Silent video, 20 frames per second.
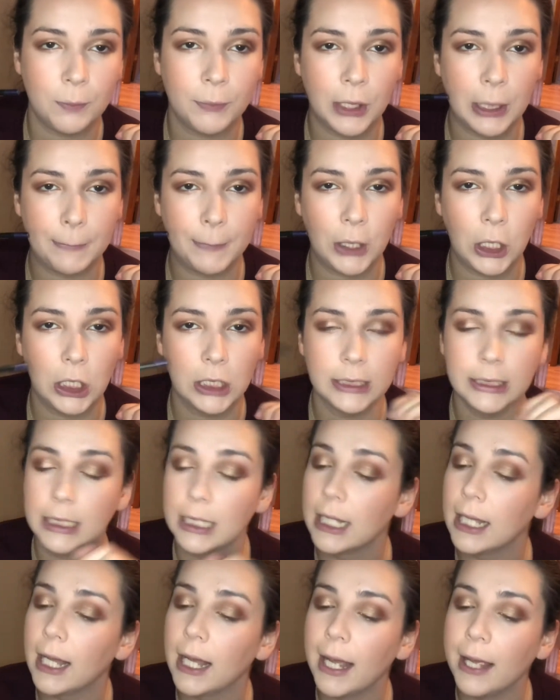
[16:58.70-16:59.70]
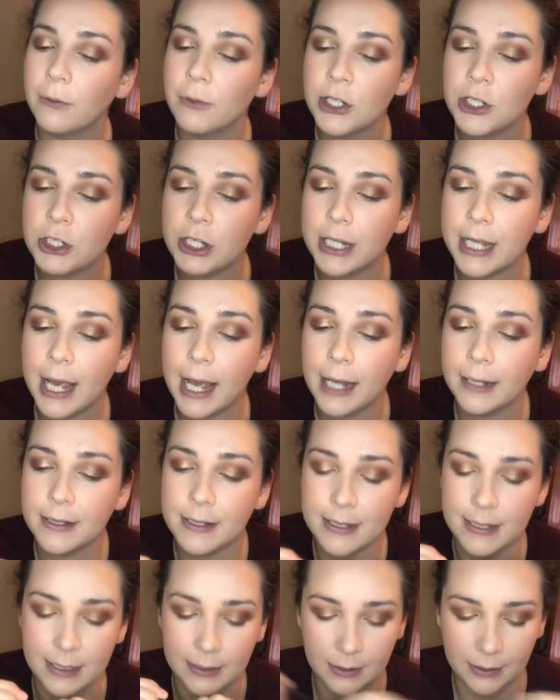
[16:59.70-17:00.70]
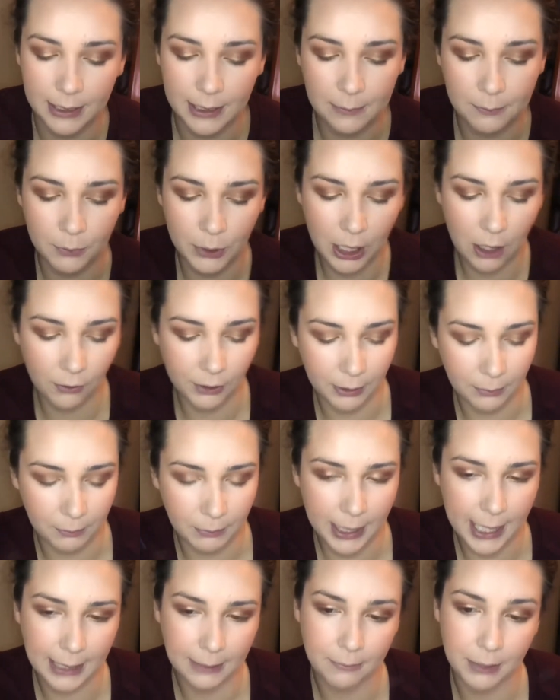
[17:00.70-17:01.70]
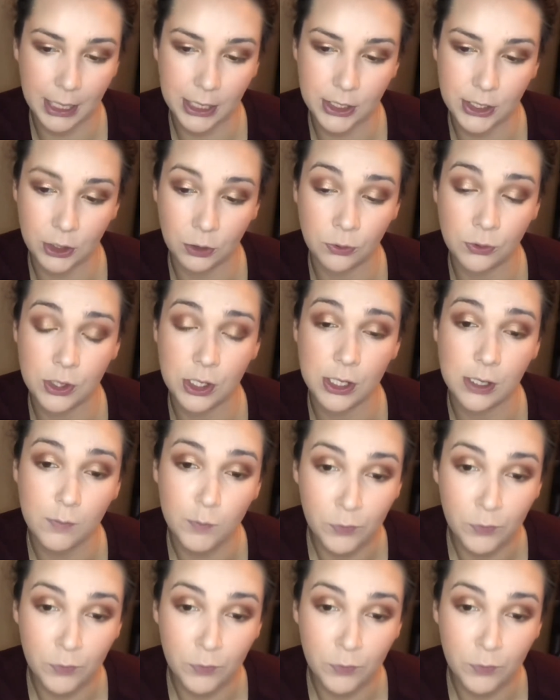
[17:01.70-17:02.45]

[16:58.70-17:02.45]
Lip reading: Purple. I wish I had this in like brown and black, but I don't.